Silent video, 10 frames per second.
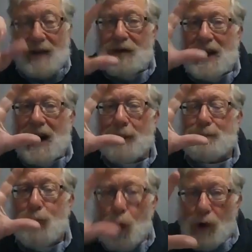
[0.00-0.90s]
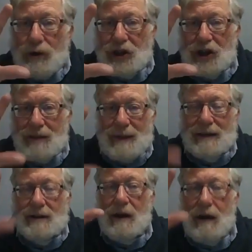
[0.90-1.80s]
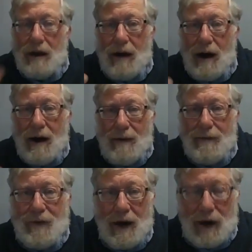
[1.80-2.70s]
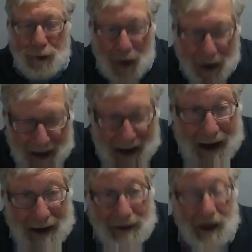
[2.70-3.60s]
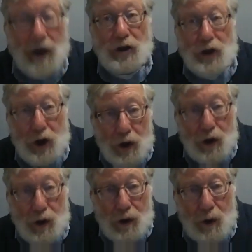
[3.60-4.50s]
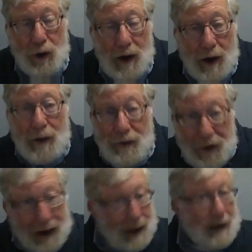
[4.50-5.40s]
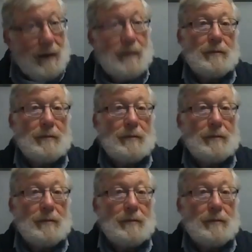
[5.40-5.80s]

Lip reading: the apportionment of the land to the